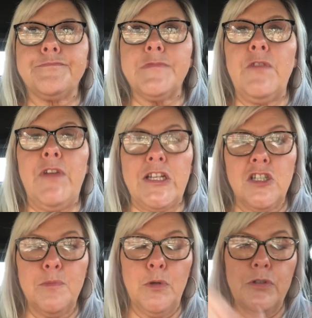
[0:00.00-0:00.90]

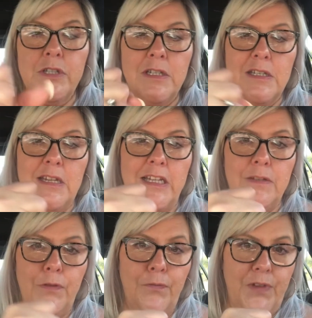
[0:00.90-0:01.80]
Vegetables is the size
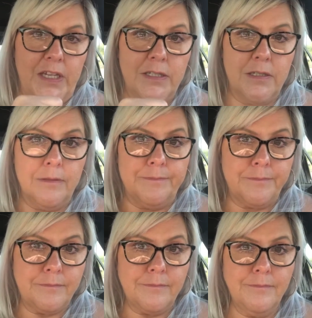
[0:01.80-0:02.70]
of your fist.
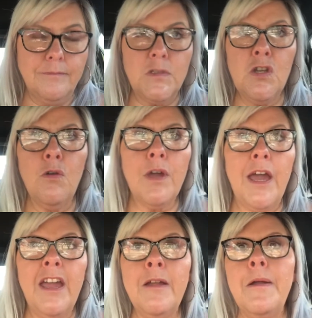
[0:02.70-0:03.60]

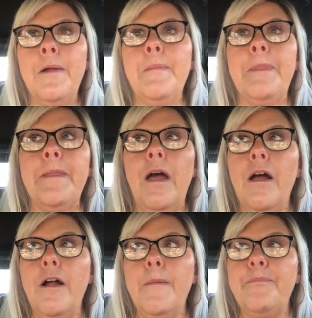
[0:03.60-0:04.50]
Okay.
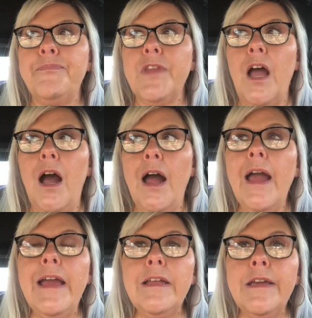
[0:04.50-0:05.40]

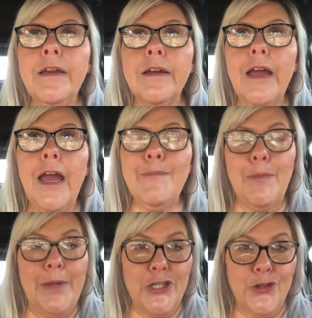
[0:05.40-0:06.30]
I am a
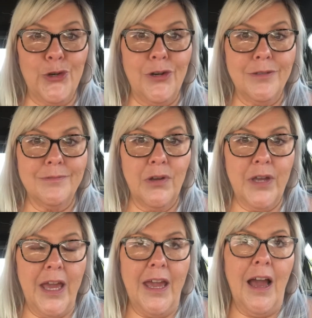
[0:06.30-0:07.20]
measurer.
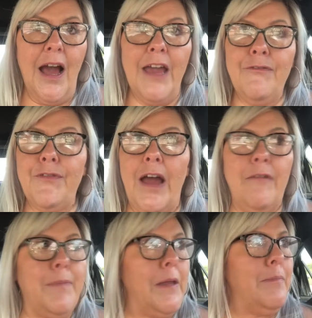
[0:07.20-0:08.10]
Okay.
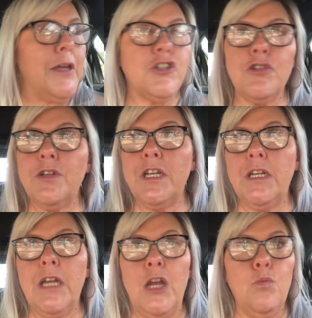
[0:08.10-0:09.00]
I've been
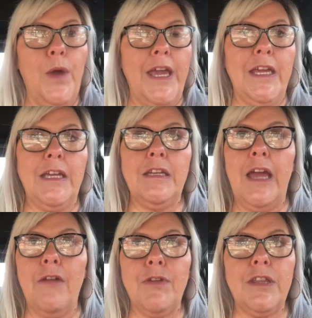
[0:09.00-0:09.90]
measuring and weighing
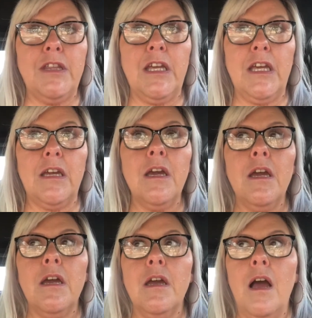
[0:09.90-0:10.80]
everything
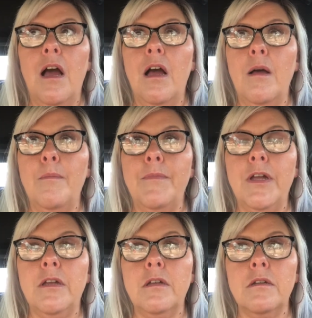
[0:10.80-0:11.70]

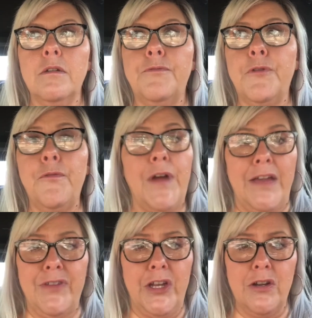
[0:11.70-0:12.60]
for
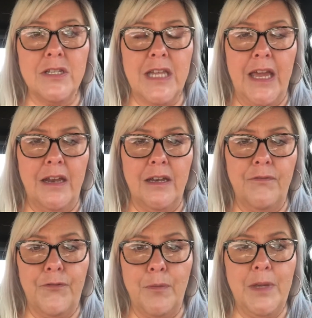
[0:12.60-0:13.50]
5 years, and
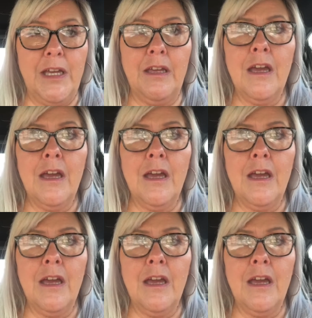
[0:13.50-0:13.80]
for me,